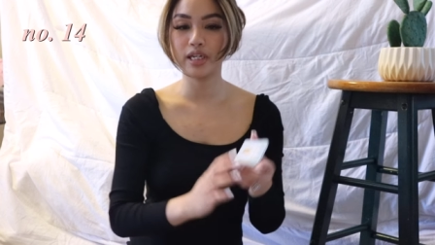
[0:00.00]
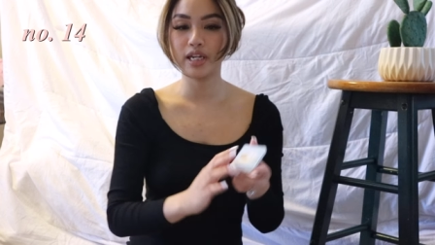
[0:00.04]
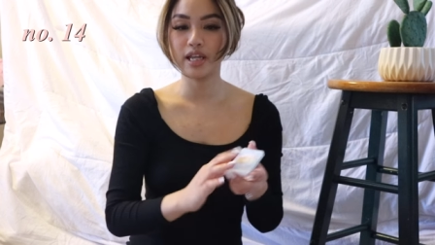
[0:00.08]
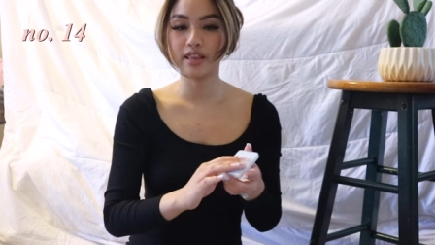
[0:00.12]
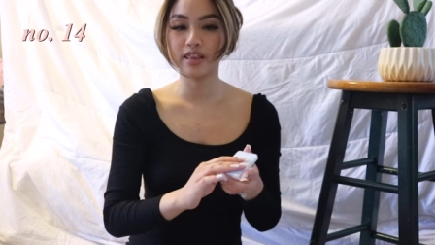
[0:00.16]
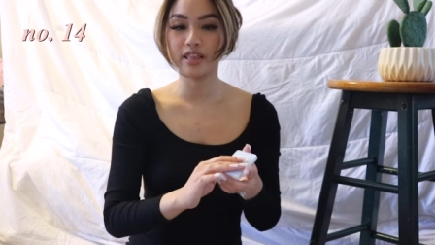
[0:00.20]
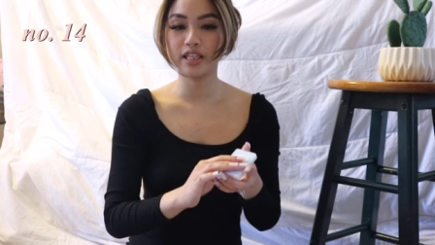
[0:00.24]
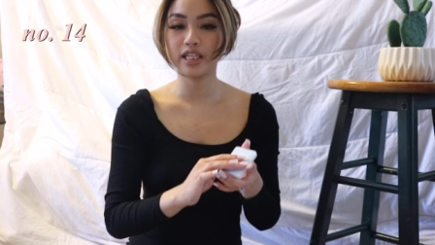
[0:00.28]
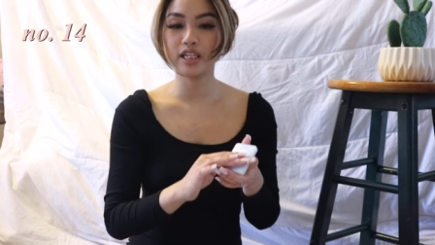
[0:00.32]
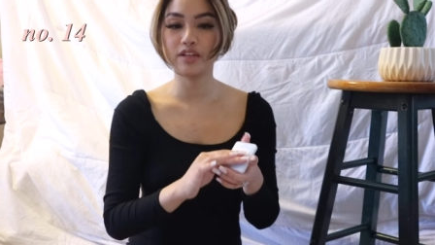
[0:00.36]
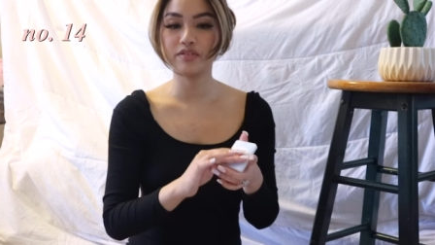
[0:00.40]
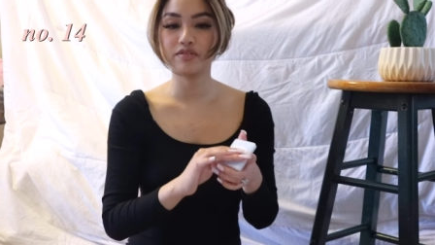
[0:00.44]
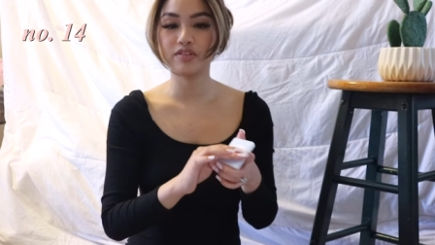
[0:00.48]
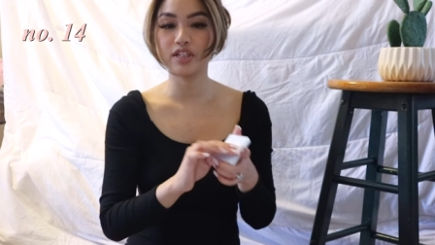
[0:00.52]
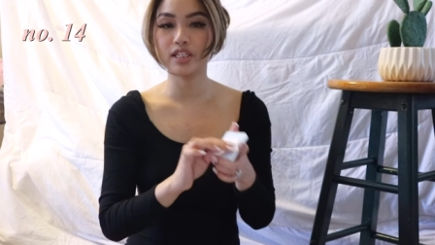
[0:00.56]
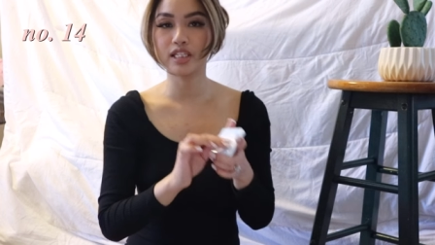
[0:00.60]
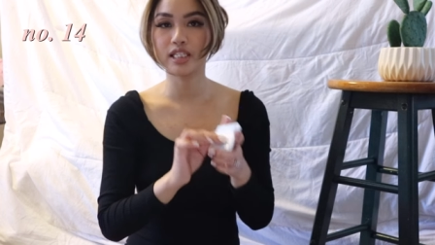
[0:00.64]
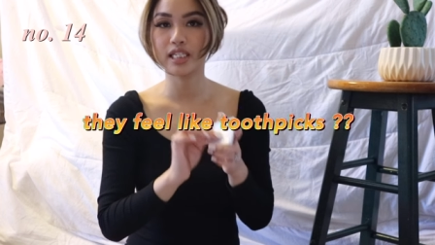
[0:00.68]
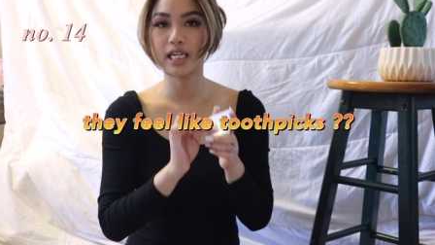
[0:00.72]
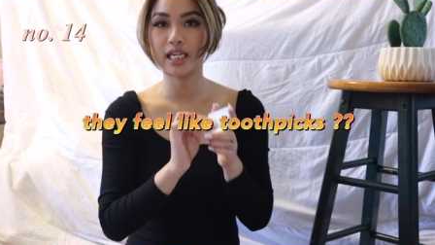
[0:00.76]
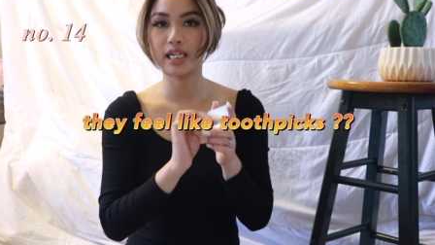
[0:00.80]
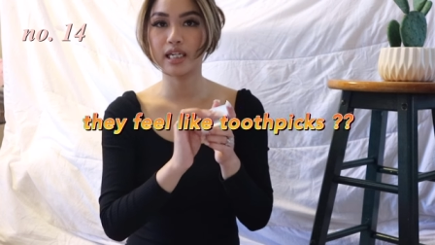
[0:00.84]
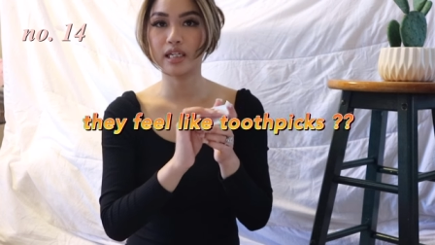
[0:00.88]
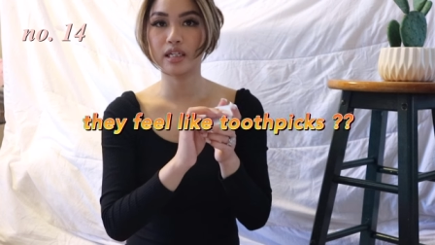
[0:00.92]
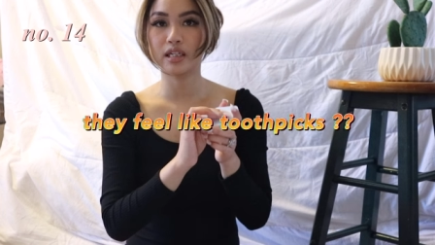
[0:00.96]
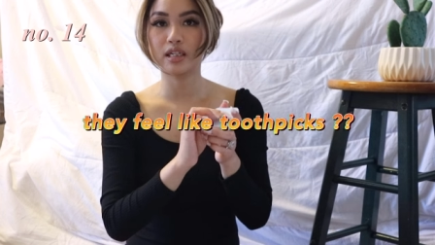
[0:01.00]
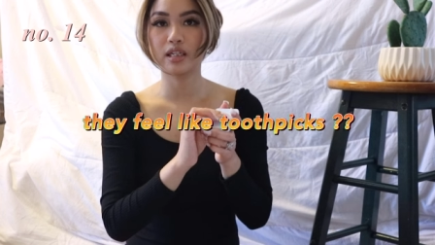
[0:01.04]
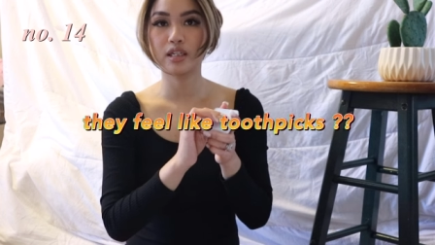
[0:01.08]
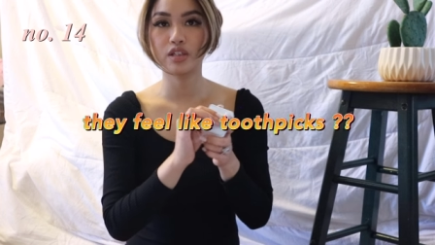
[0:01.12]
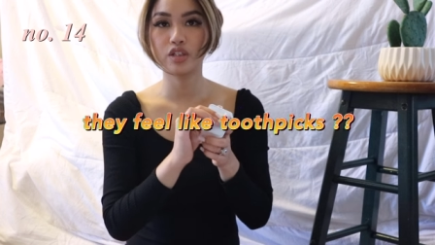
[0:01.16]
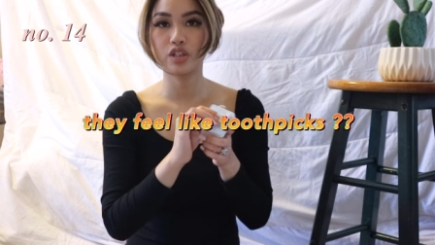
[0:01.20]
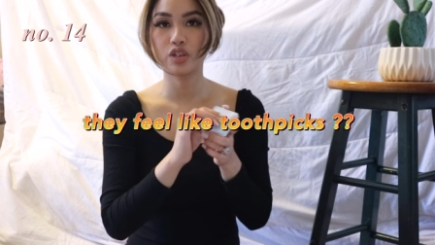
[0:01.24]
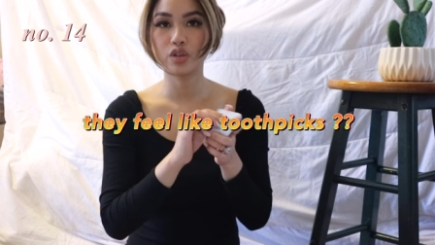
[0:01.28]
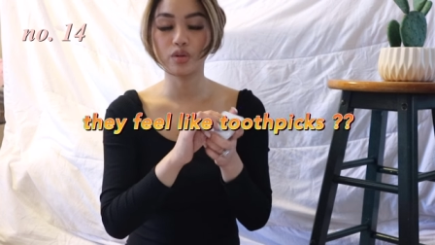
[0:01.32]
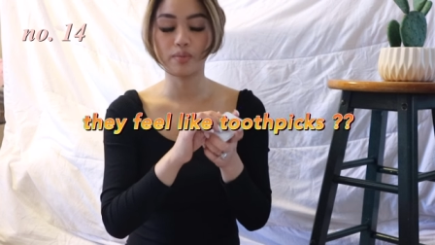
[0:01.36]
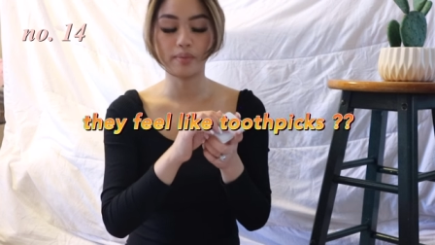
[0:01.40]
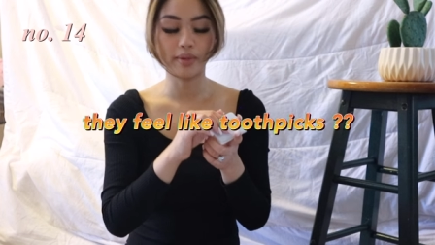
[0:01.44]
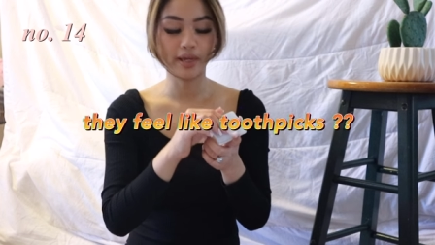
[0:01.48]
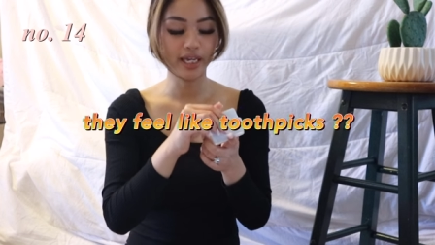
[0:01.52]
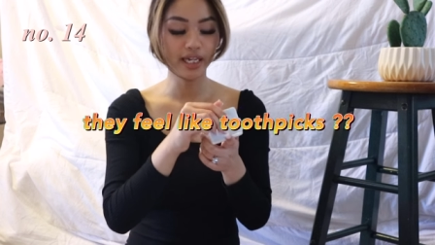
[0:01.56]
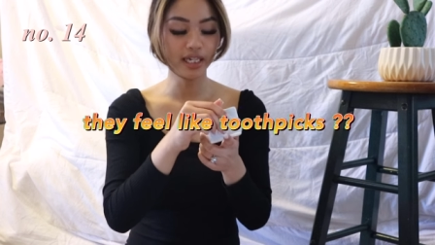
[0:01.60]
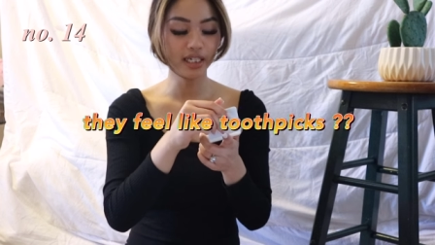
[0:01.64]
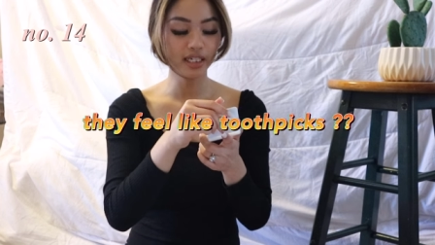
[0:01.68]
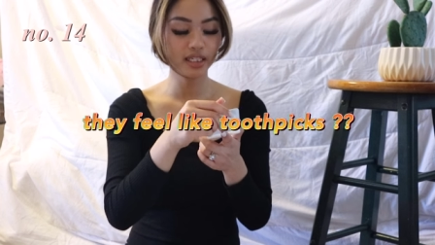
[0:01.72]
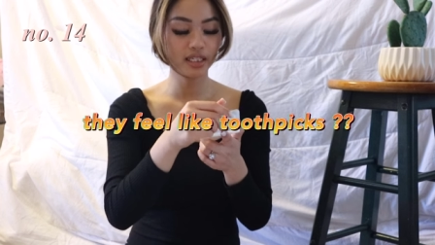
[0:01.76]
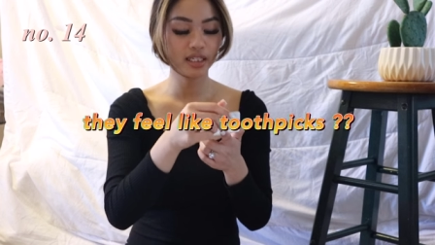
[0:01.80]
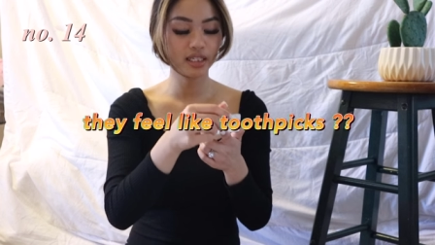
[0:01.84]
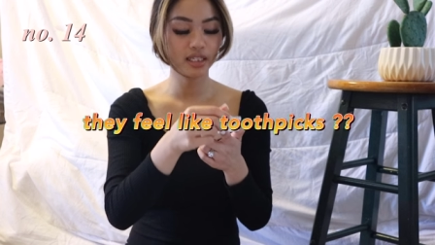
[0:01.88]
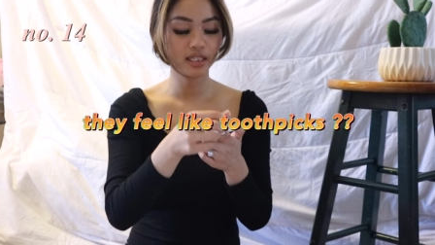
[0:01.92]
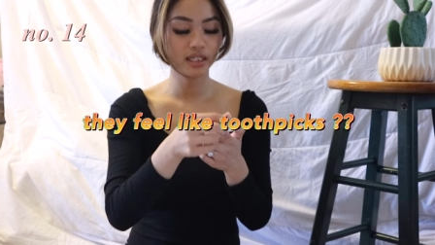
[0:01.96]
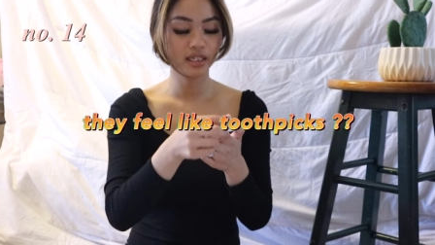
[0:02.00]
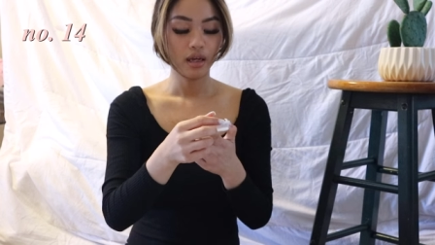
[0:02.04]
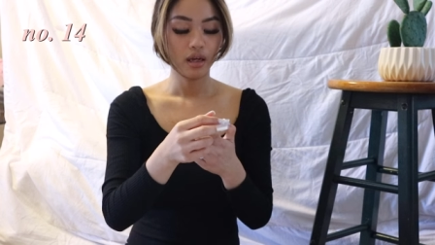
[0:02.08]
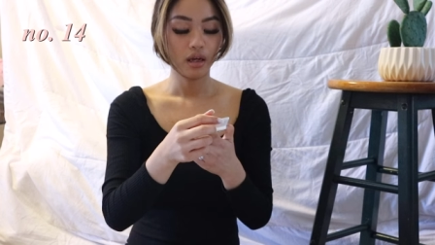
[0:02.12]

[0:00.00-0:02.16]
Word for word: nothing. It feels like toothpicks.